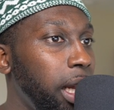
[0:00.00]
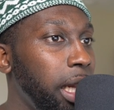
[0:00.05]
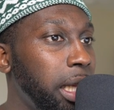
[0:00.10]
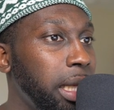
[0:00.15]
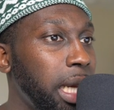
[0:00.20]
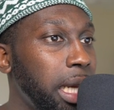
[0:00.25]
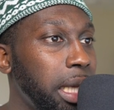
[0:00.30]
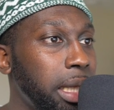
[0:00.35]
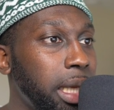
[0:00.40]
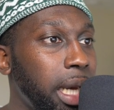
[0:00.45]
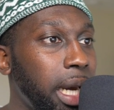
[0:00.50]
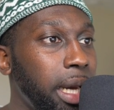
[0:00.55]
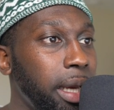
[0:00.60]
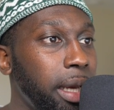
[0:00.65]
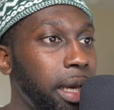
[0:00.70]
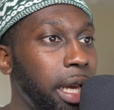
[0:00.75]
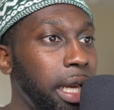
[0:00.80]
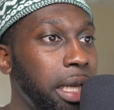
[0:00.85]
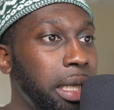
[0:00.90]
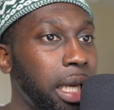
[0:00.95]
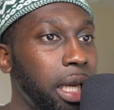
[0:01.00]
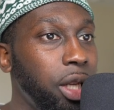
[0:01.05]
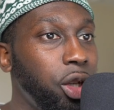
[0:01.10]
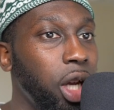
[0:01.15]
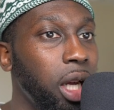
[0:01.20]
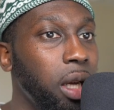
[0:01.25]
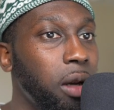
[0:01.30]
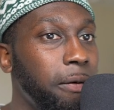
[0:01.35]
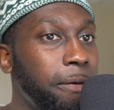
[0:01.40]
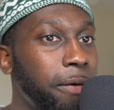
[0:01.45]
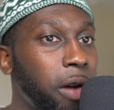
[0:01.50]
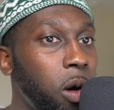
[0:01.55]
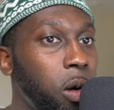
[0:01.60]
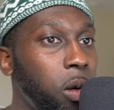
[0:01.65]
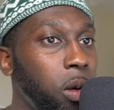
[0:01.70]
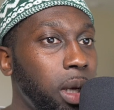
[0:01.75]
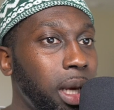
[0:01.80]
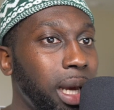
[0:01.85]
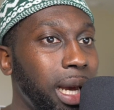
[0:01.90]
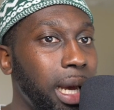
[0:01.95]
it says that it's a chunk of
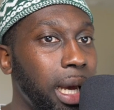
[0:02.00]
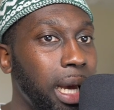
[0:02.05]
code